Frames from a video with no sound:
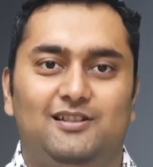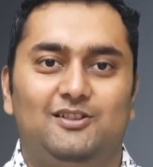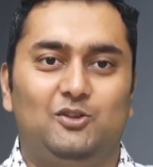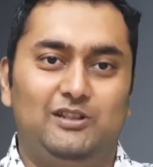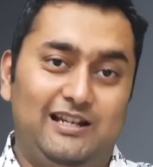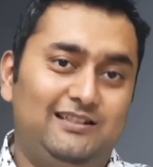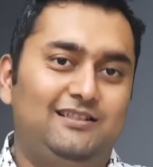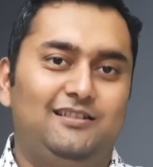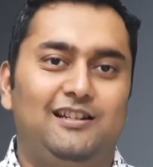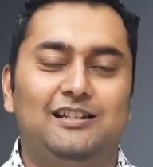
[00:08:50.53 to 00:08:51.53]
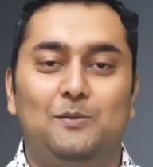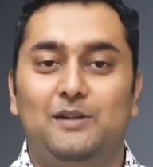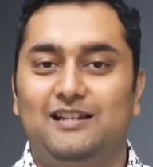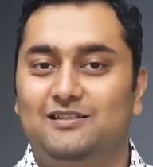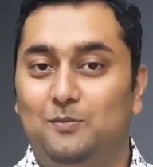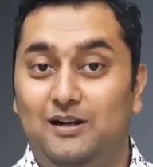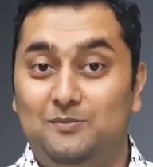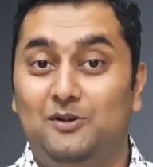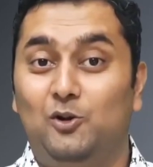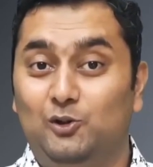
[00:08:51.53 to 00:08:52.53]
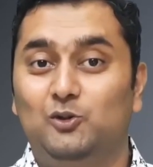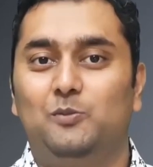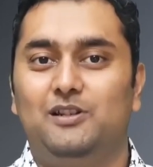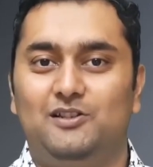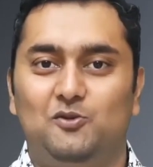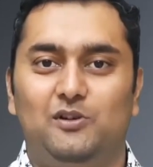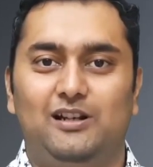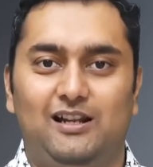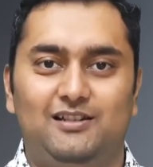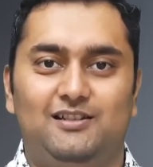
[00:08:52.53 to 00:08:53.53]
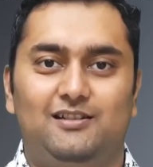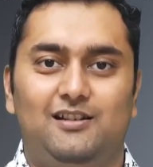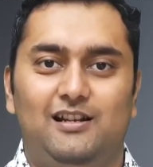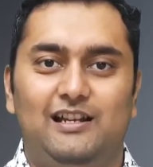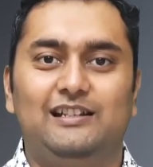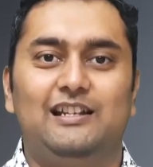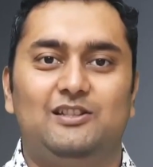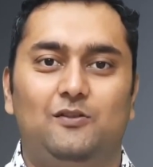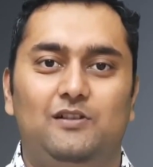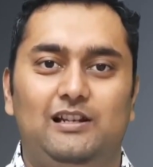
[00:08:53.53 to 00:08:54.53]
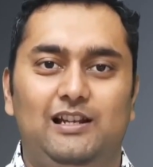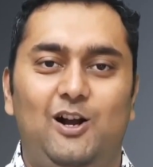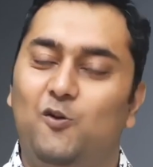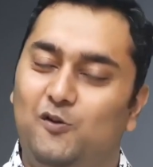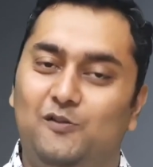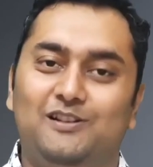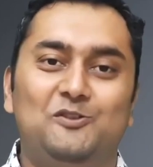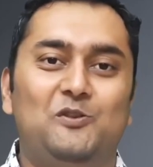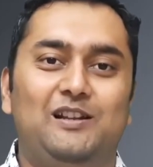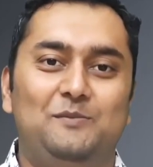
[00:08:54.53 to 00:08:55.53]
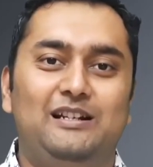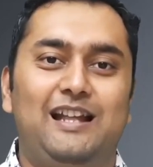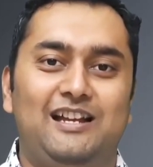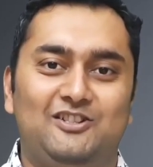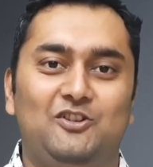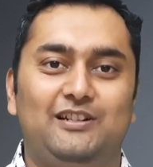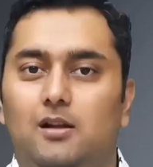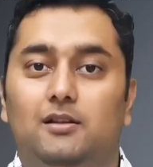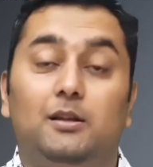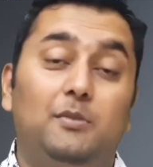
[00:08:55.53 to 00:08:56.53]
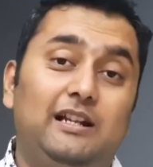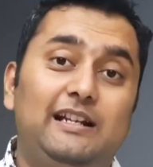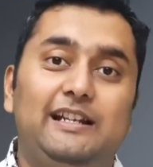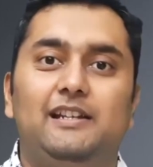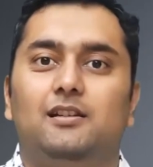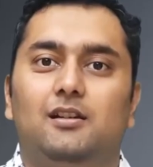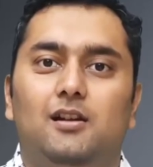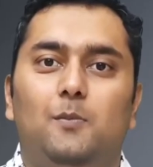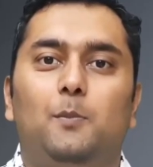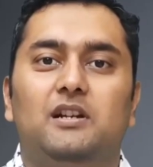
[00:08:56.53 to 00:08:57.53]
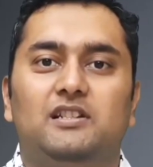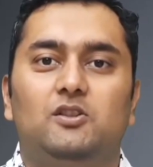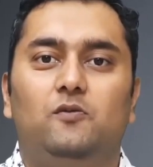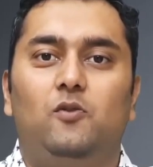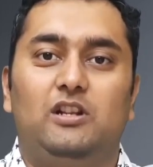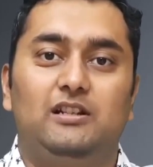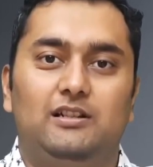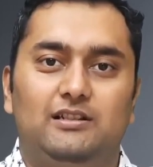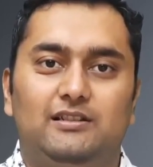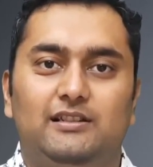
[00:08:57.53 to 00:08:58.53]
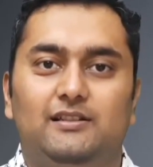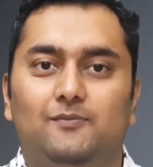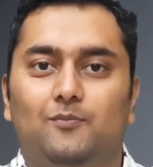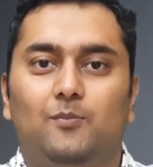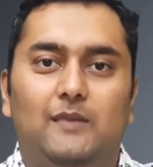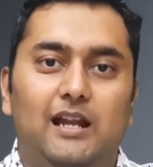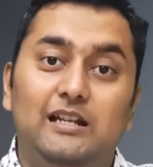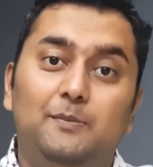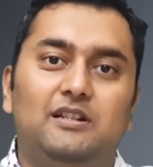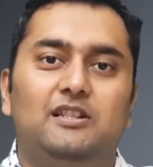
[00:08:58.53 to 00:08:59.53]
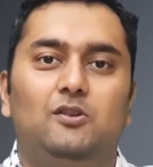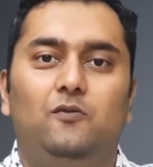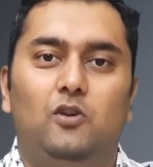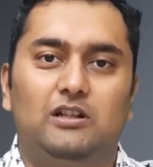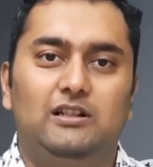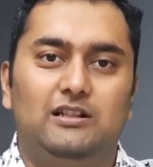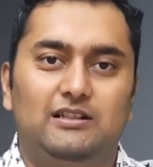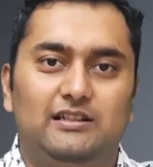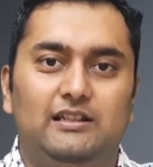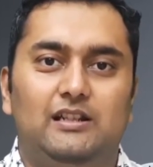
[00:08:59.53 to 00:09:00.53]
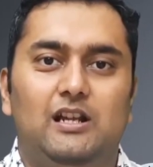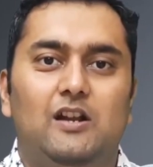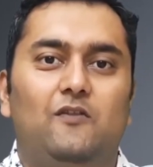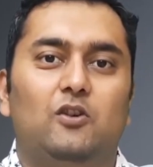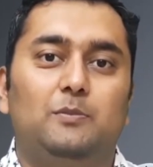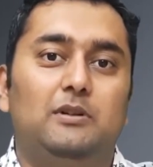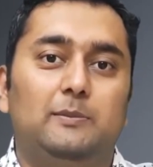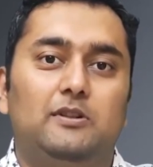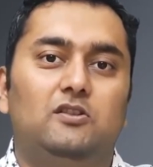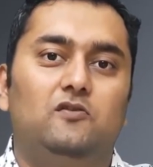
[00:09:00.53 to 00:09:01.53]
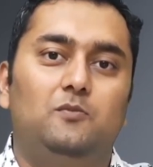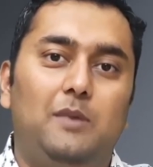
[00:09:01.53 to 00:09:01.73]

So yes, income tax department also pays you interest in case of delay. However, you will be taxed on it. Number 19, purchase of foreign currency. Any purchase of foreign currency for the purpose of